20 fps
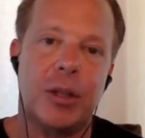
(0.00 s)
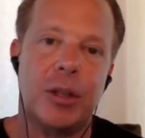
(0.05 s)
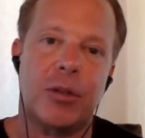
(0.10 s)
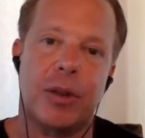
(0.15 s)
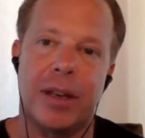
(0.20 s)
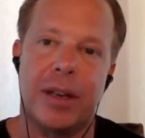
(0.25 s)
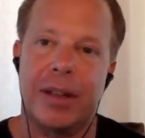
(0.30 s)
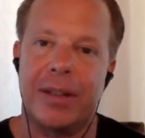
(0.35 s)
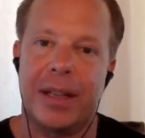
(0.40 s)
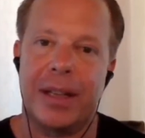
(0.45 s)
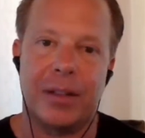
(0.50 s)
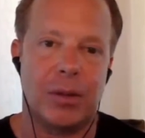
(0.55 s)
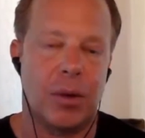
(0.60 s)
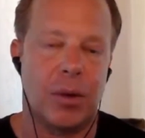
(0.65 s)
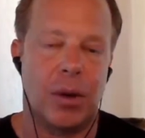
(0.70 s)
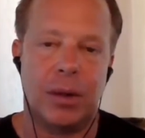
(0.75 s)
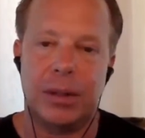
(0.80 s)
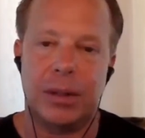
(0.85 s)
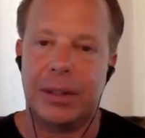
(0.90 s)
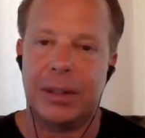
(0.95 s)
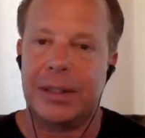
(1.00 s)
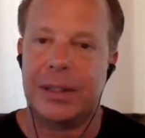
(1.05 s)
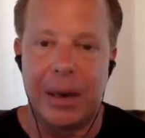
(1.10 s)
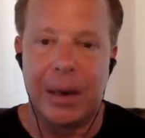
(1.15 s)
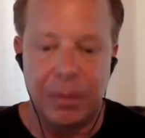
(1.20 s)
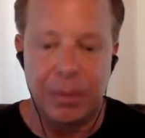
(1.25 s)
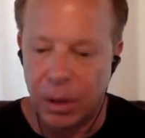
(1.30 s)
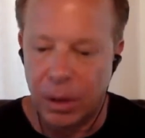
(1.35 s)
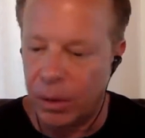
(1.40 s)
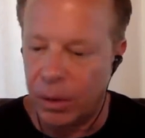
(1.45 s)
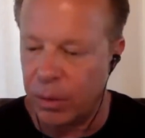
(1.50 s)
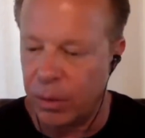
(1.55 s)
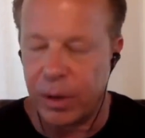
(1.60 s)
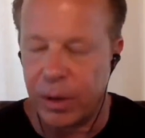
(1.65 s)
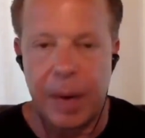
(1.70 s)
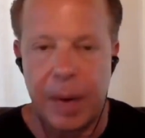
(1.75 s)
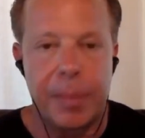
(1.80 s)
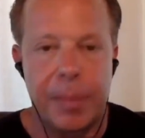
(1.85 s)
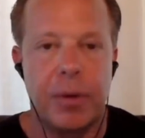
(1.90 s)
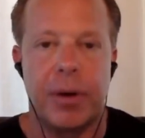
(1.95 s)
imagery, and that's called a download or
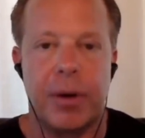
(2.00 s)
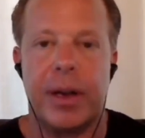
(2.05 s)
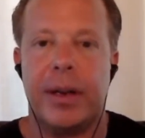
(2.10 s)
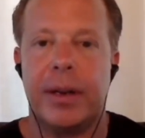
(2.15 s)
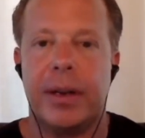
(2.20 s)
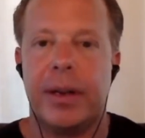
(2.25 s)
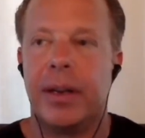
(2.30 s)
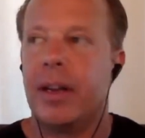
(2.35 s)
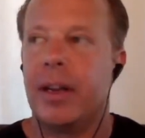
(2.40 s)
an upgrade.